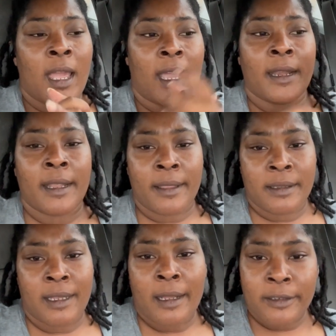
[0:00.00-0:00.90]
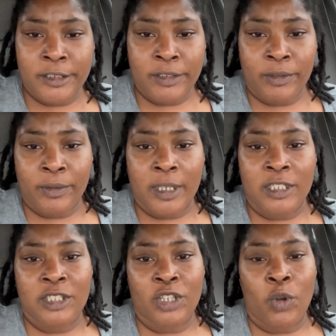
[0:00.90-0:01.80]
And in Dollar General, they
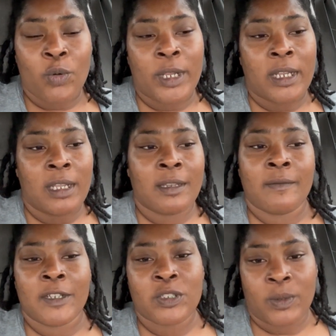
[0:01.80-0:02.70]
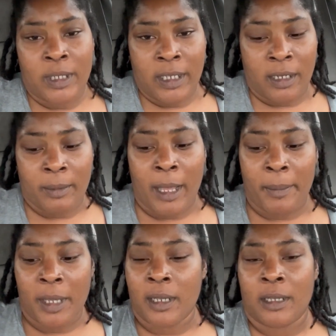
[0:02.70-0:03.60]
sold it individually, and I'm not
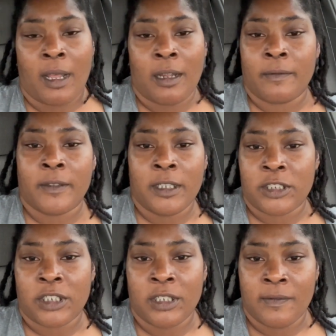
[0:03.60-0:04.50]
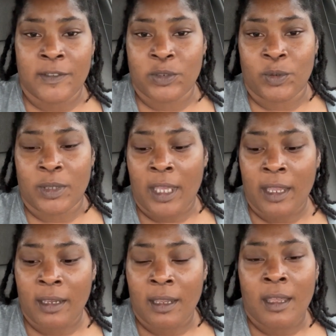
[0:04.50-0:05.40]
paying a dollar for each individual thing.